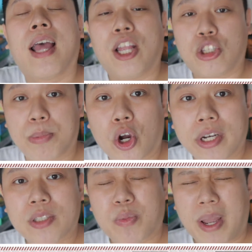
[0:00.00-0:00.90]
And to be
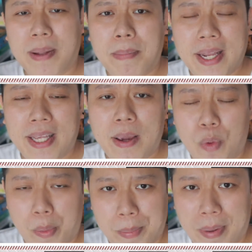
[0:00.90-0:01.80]
honest, when the main game
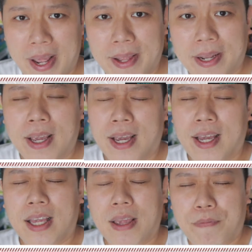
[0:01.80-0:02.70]
where we played,
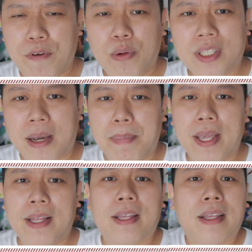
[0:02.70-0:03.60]
it feels a bit